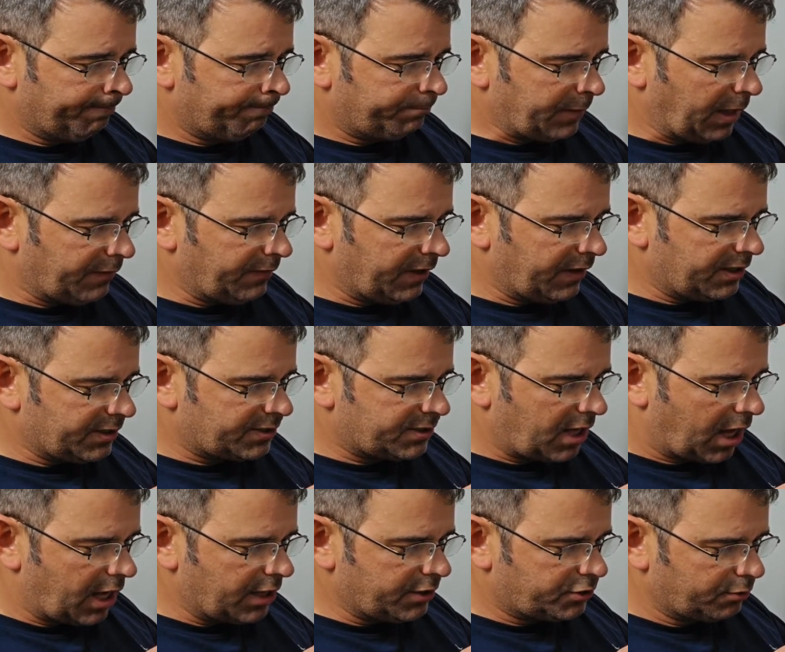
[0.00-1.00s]
and they
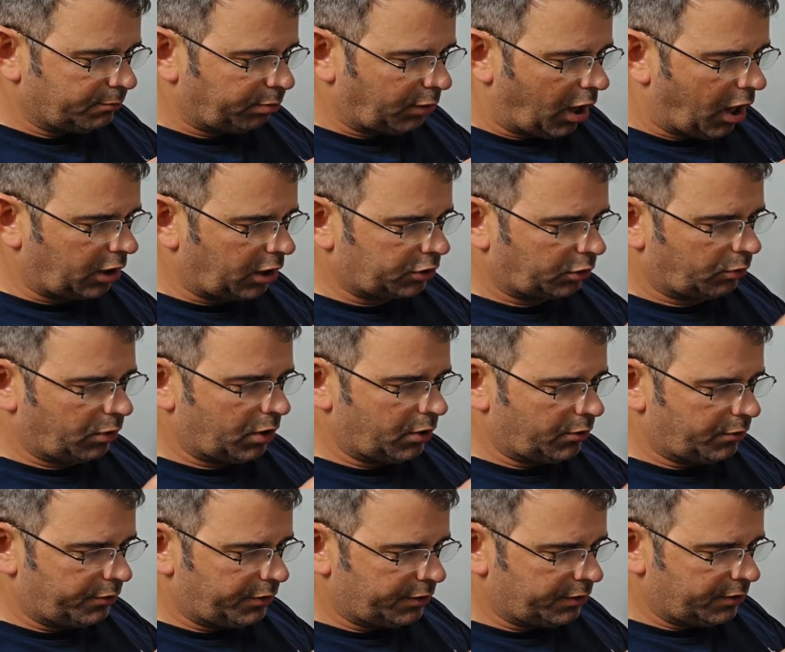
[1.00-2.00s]
decide to block the
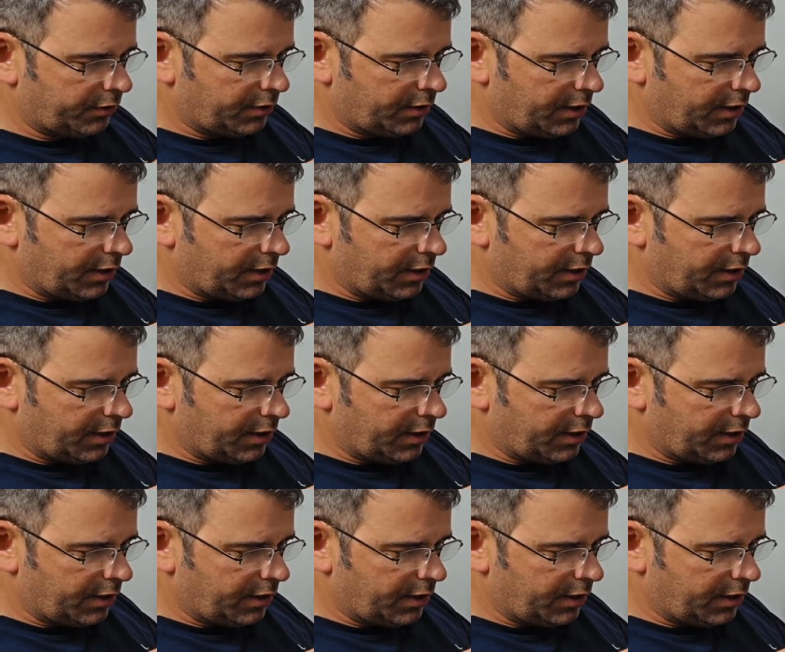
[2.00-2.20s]
road